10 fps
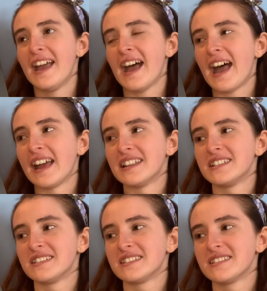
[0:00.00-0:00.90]

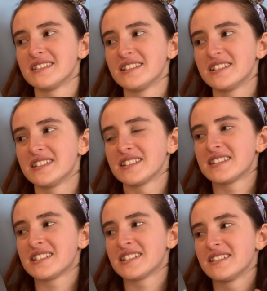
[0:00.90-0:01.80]
and
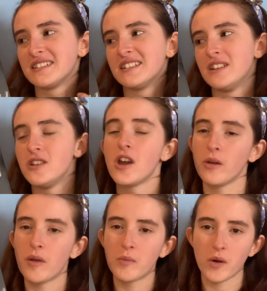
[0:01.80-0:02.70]
just
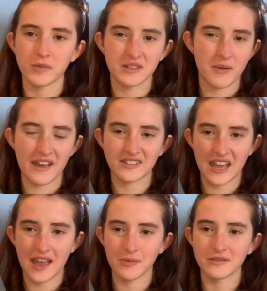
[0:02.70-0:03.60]
knowing what was about to
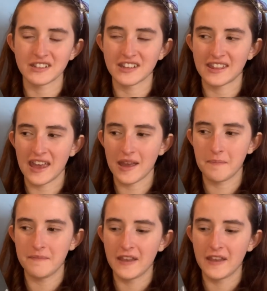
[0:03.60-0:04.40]
happen to them.